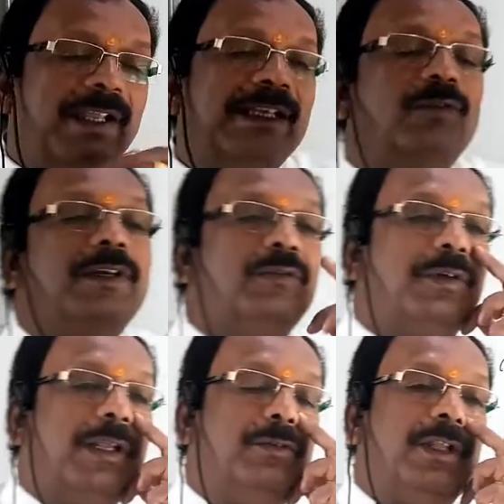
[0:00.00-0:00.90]
am again going
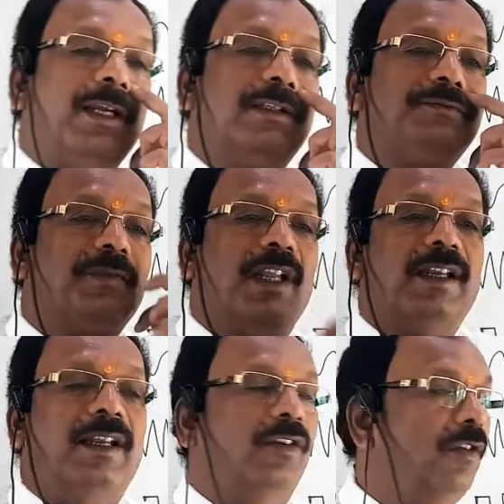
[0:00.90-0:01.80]
to tell you that
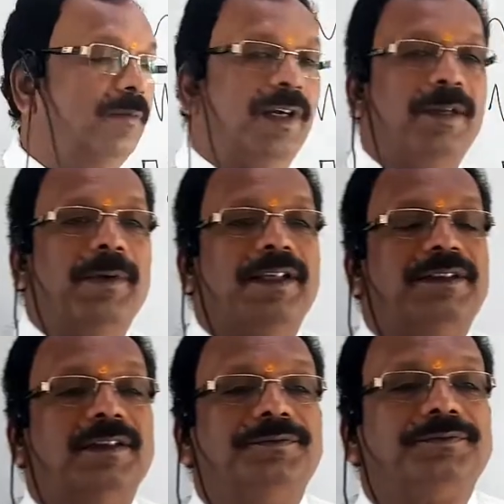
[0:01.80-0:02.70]
an analog
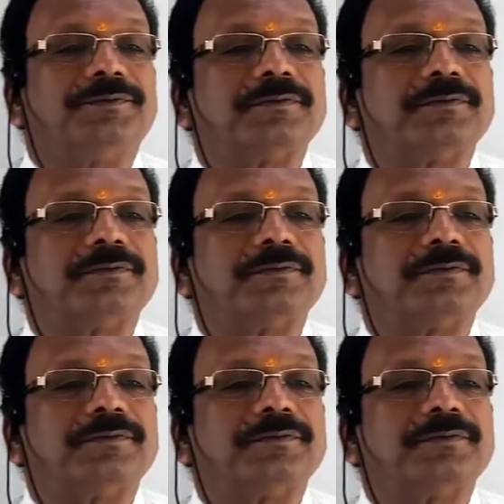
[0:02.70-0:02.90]
multiplexer